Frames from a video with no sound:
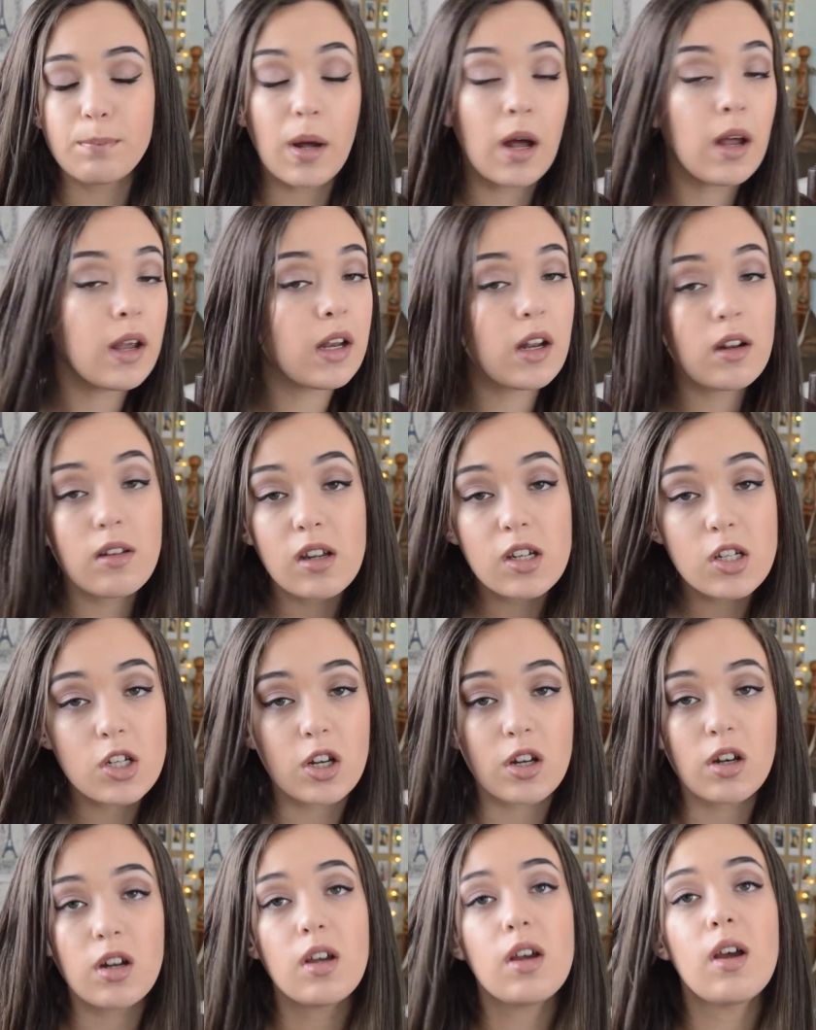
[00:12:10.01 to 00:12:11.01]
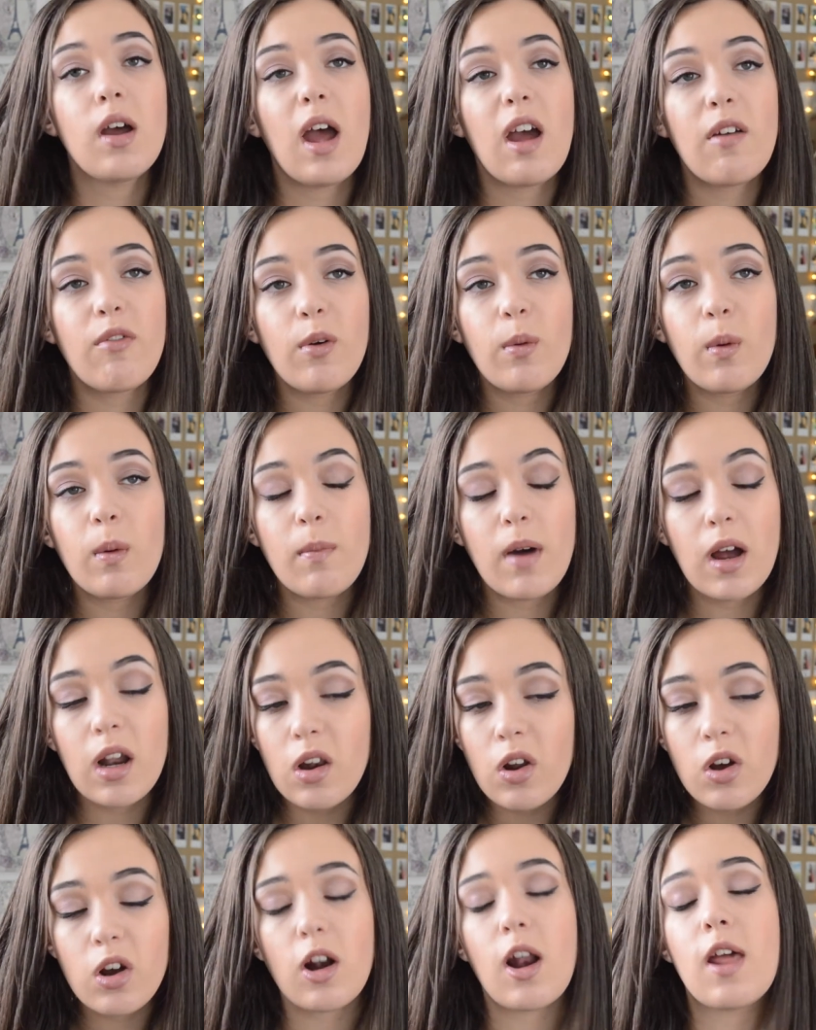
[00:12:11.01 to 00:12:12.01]
But in addition, everyone might
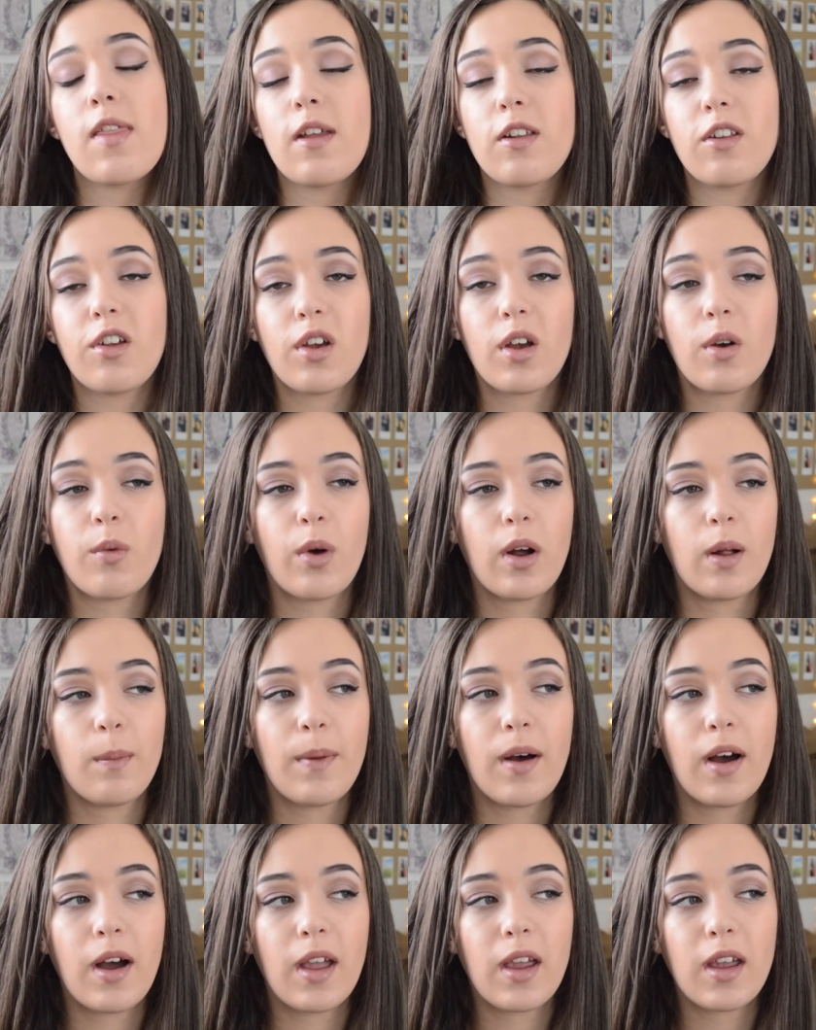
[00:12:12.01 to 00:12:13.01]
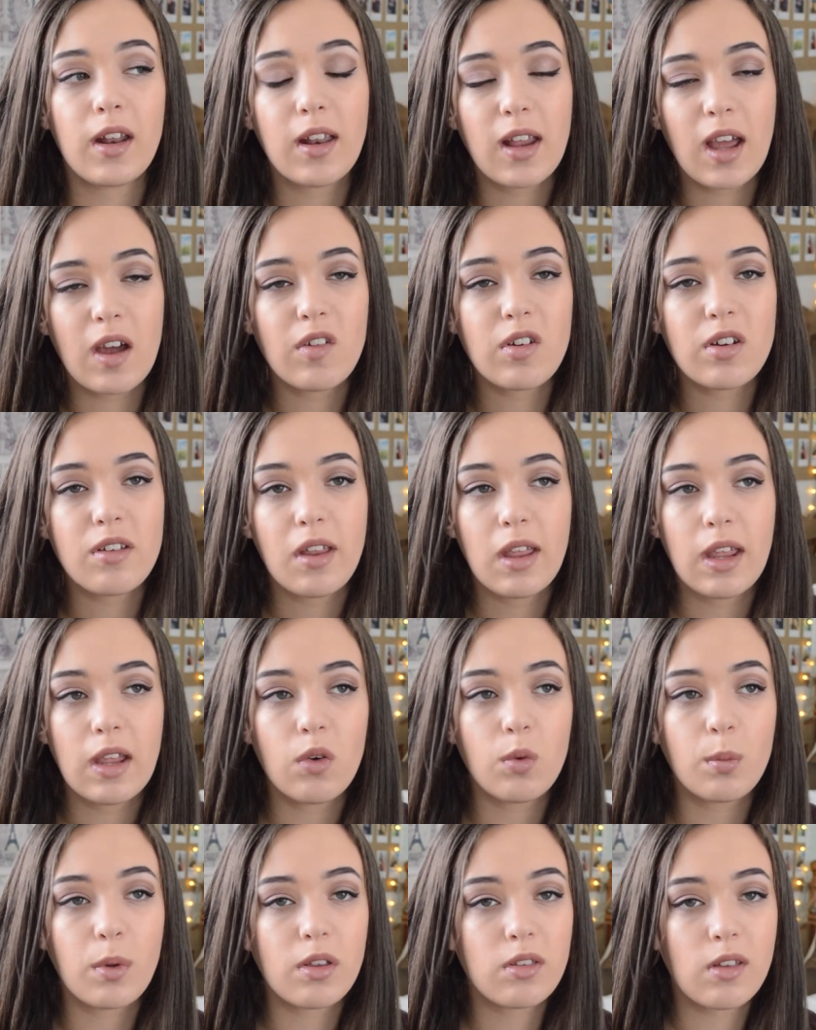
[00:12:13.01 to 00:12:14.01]
look like they're doing well, but I can guarantee
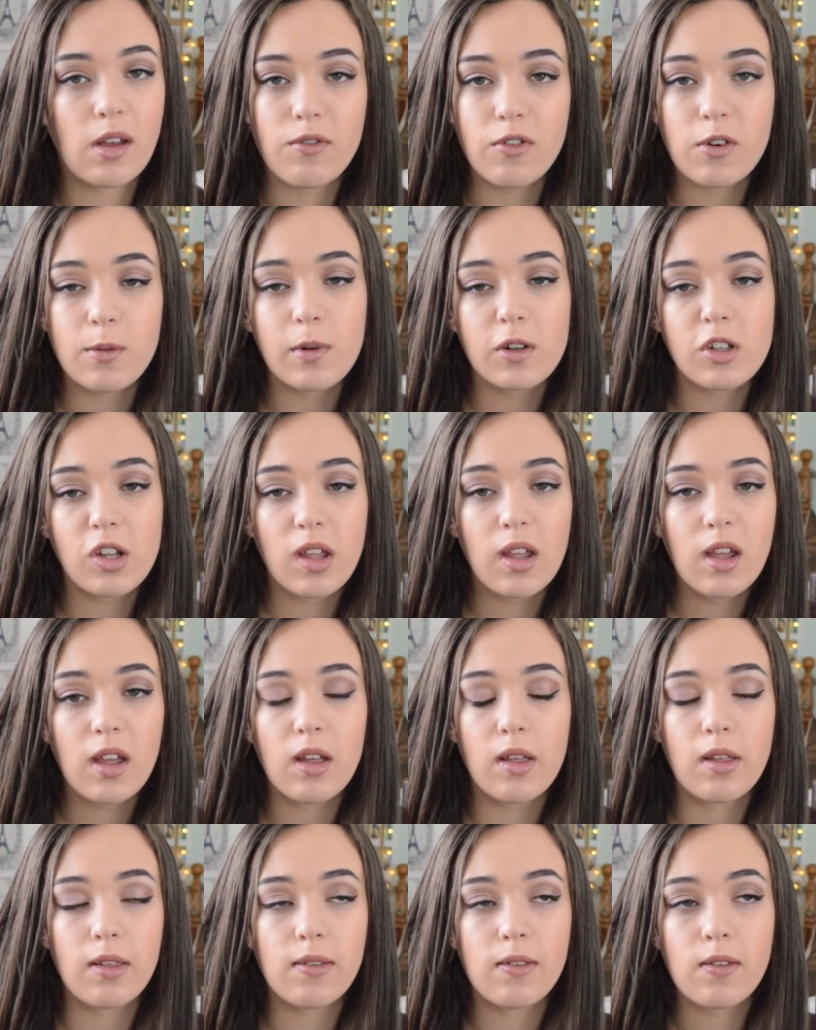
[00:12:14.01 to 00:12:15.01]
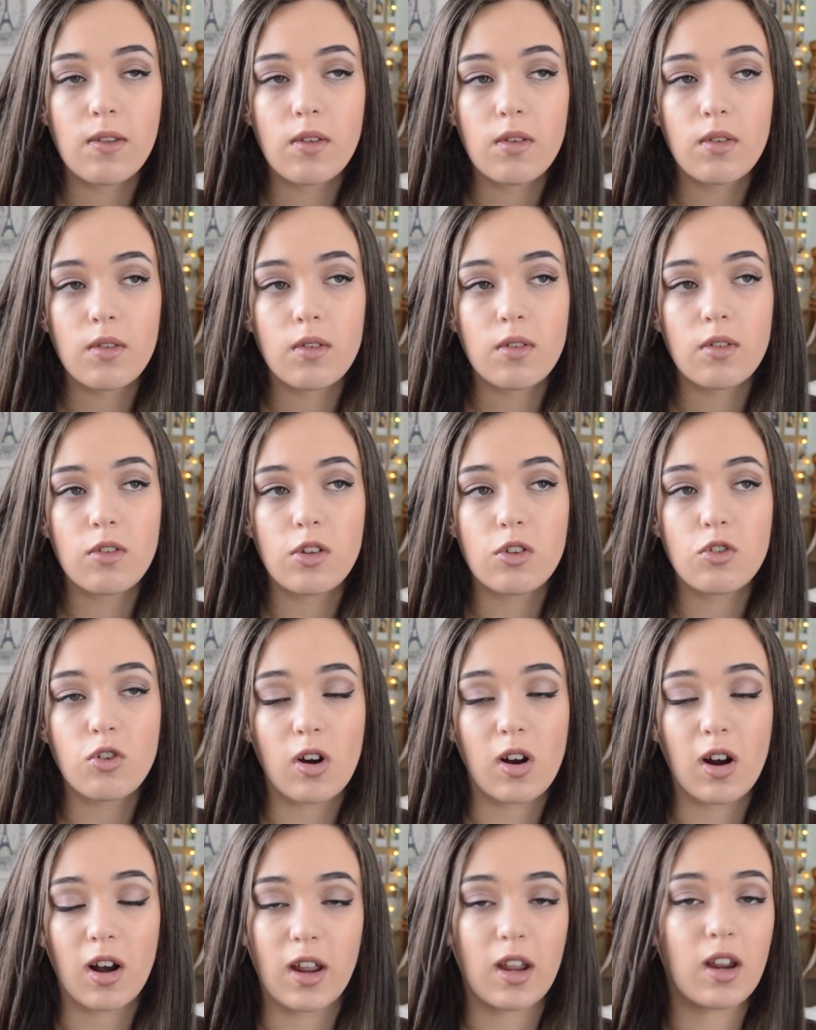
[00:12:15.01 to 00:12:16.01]
almost everybody is
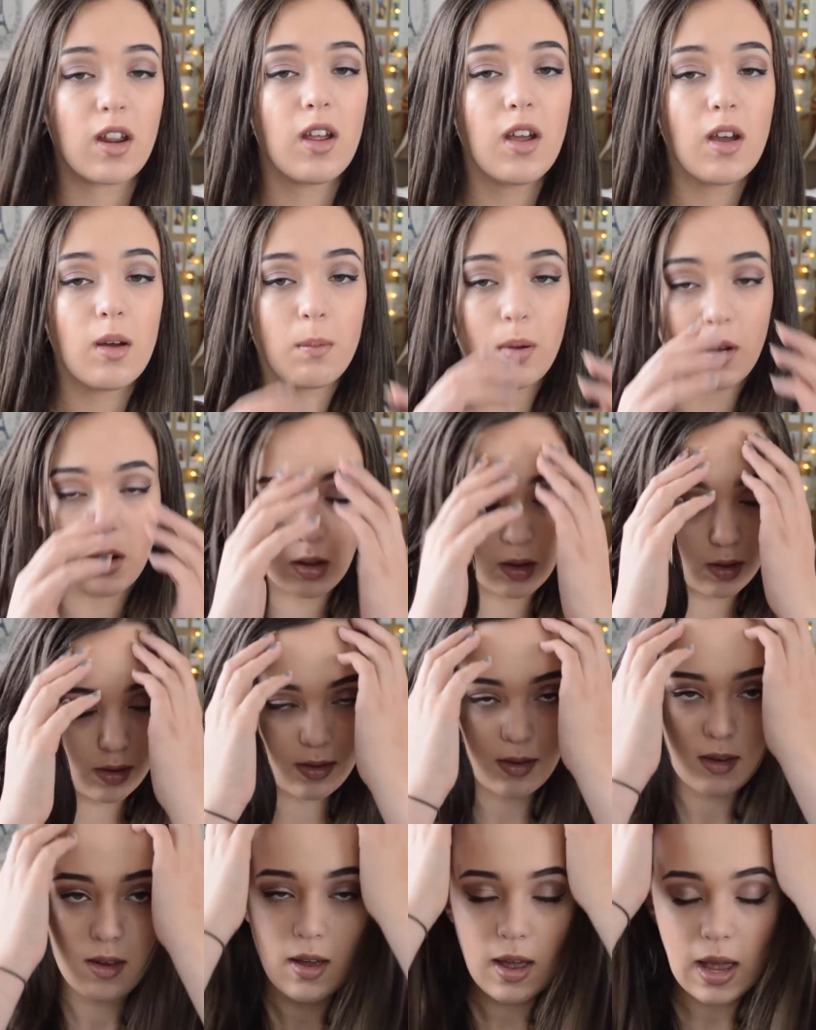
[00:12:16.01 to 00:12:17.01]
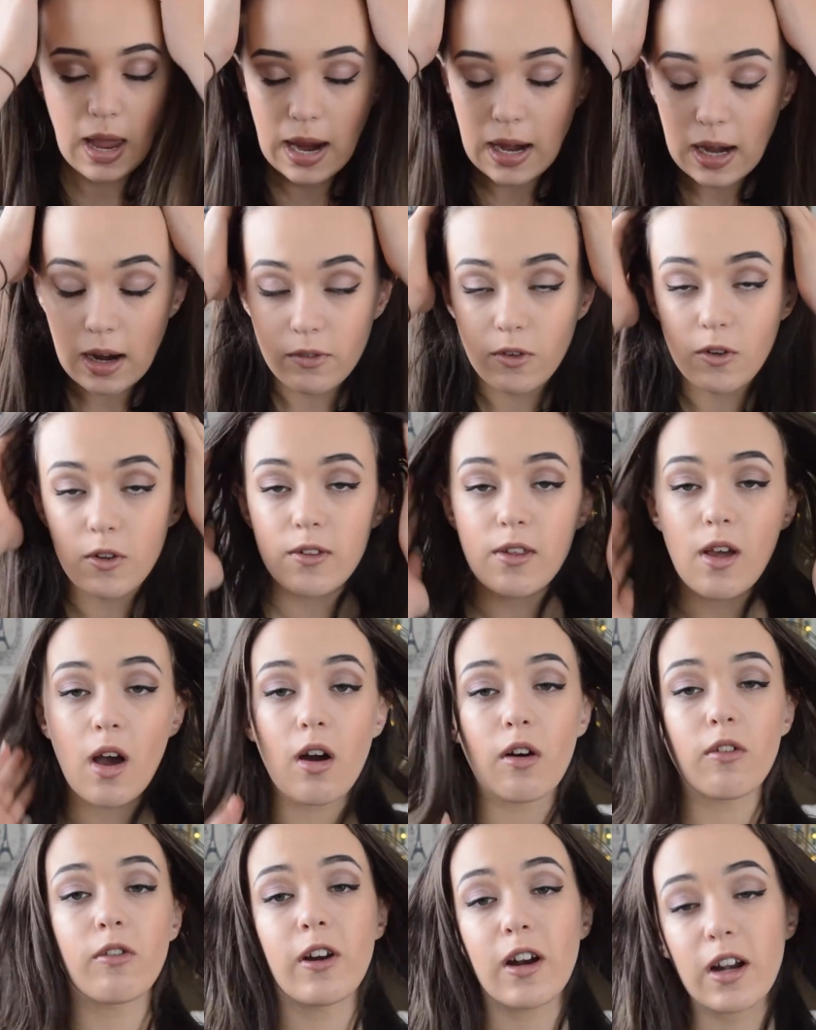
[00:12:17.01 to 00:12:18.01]
struggling because A-levels
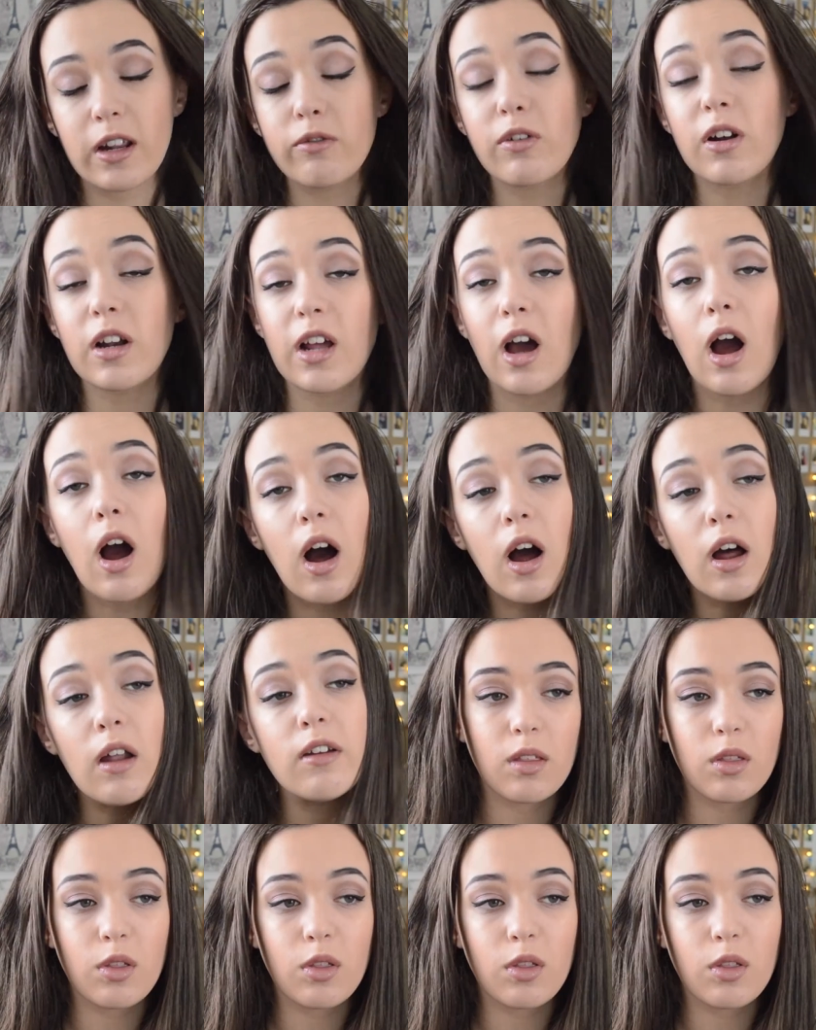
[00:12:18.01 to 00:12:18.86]
are really hard.